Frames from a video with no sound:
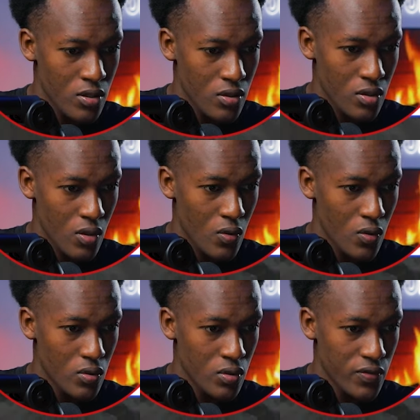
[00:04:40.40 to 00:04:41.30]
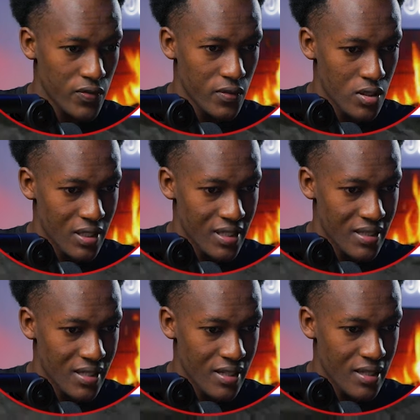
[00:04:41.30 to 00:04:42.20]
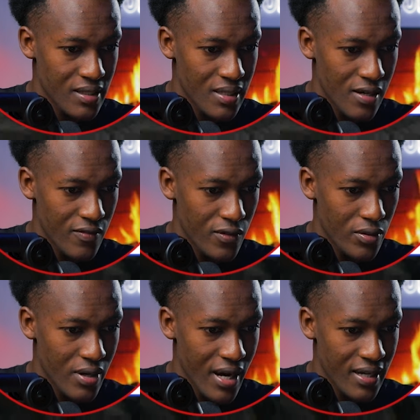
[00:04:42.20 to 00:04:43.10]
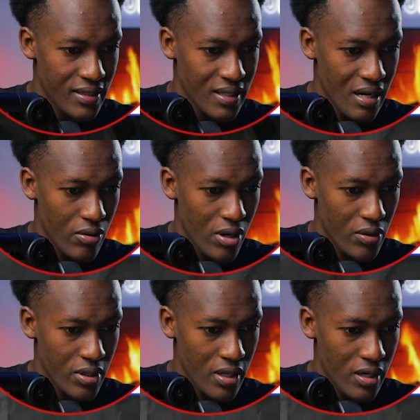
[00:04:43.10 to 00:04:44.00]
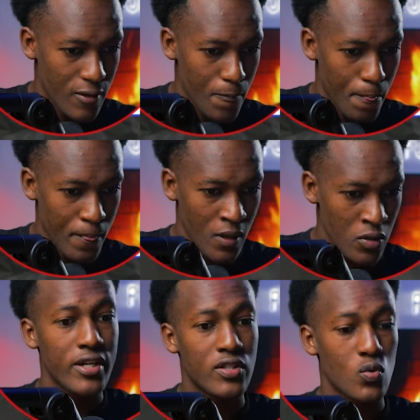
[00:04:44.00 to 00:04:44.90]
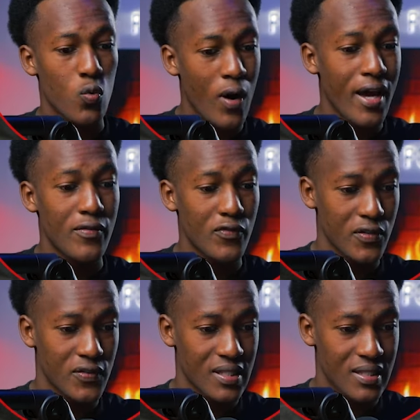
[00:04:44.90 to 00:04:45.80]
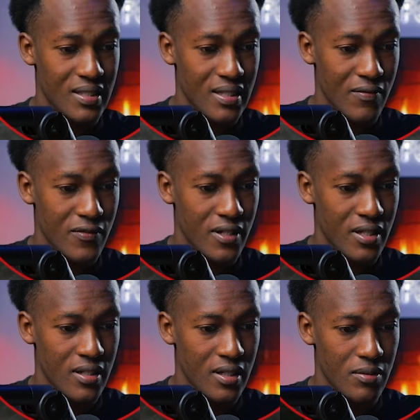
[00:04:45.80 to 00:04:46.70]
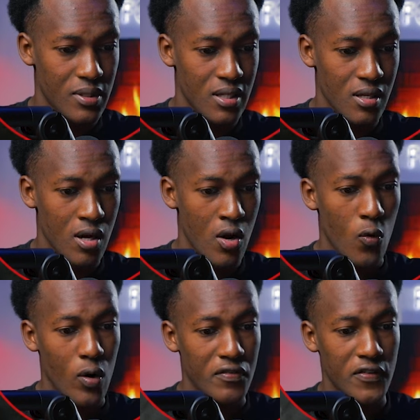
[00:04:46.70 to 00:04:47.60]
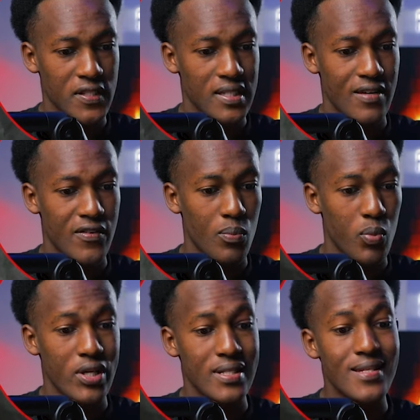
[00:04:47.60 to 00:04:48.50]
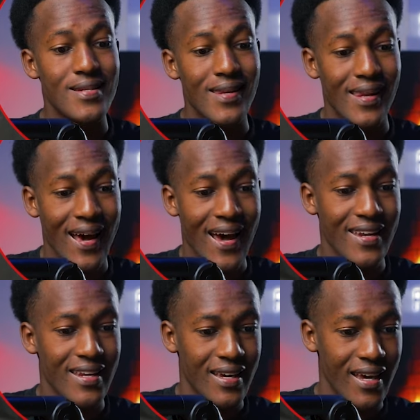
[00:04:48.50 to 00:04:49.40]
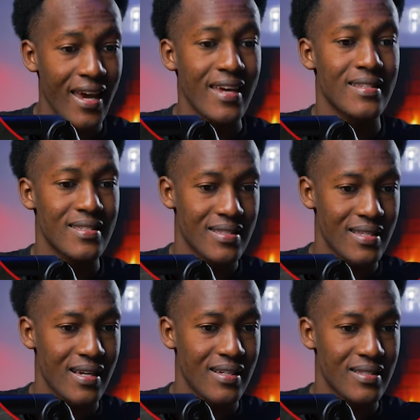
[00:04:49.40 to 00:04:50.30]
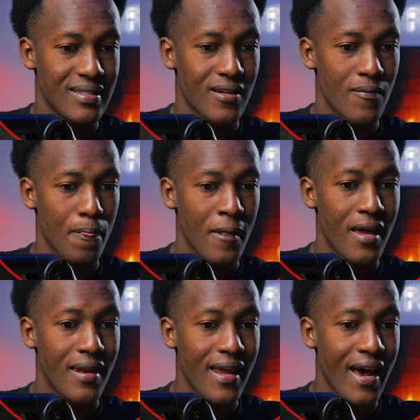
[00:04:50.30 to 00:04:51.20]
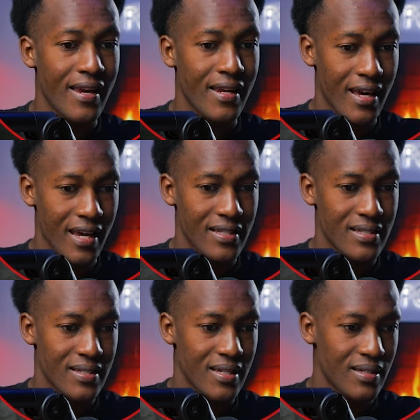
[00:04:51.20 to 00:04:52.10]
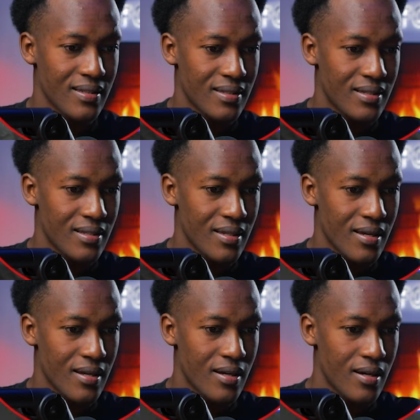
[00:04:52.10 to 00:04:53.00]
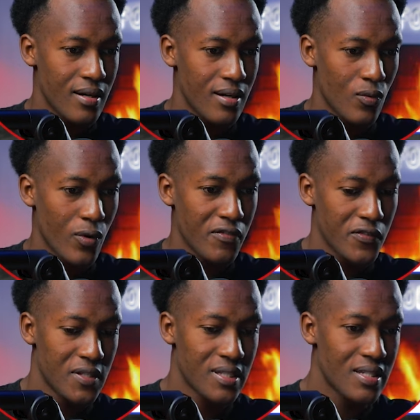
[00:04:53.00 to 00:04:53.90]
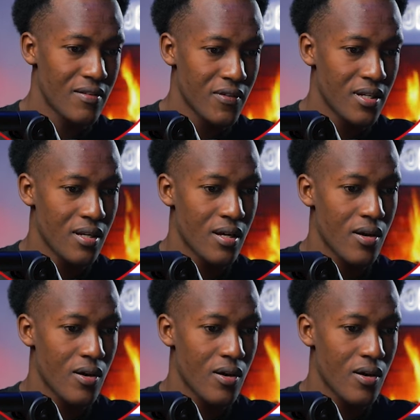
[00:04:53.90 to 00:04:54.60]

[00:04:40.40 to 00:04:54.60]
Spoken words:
So, so I just need this level right around here. It's 157, let me see, 157.986, 986, 157,